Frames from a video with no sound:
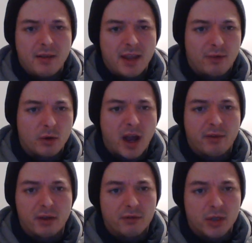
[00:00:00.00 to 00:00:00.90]
If you're
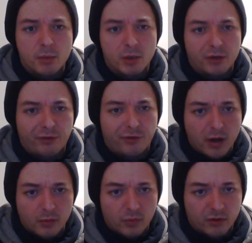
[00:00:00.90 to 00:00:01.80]
having so much
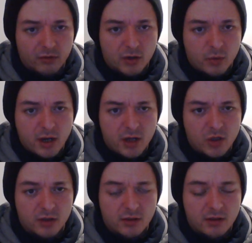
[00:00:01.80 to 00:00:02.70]
fun with your
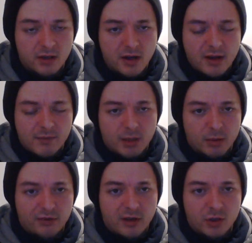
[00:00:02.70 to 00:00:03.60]
equations, so much
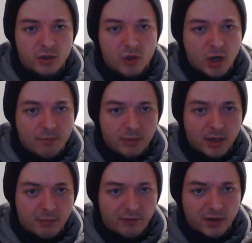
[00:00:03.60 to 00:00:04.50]
fun just
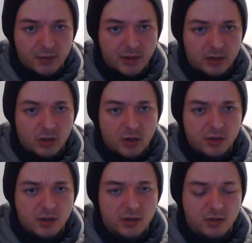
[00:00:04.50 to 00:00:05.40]
jumbling fundamental
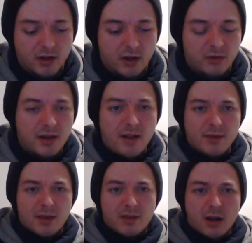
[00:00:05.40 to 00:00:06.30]
constants around,
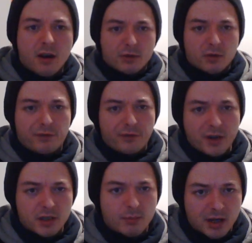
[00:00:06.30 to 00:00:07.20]
like, they're after all
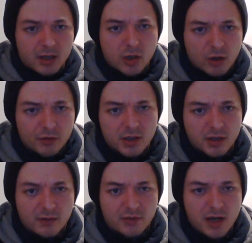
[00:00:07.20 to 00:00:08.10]
fundamental
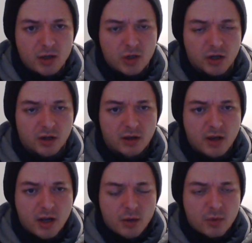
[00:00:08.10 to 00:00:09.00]
constants of nature.
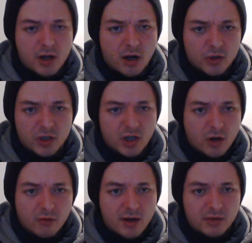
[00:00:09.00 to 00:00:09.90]
We can't just go
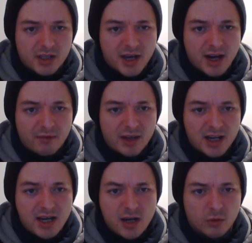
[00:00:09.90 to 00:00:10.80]
around saying that
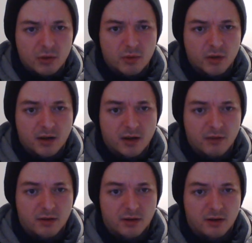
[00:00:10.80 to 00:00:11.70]
they're equal to one
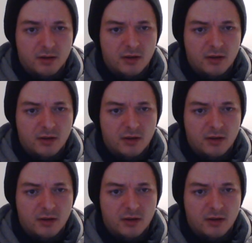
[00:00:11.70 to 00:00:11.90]
another.